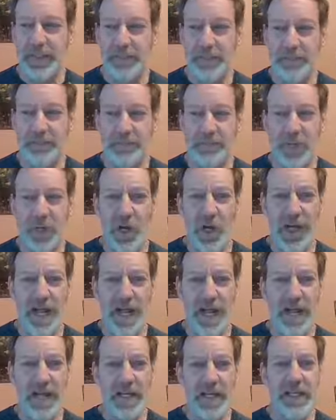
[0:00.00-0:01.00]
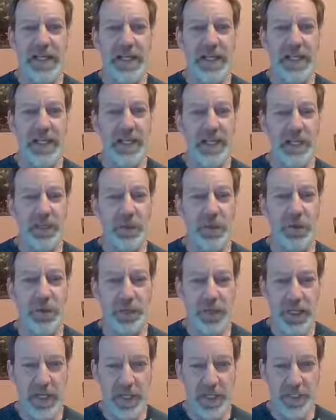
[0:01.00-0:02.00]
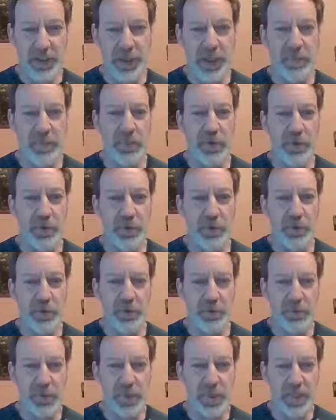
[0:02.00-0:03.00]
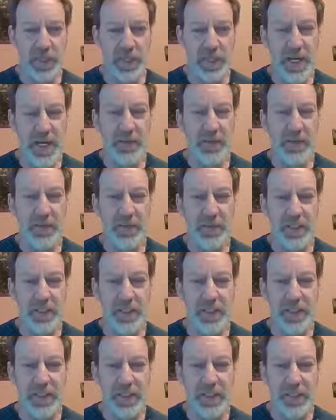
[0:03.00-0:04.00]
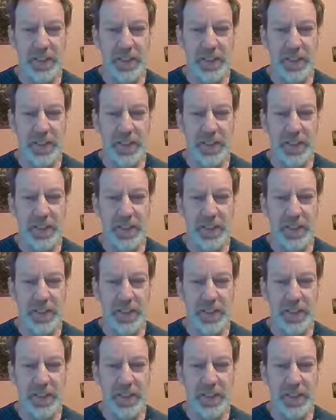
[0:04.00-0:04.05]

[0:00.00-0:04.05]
um, add insult to injury for those who are in the depth of it.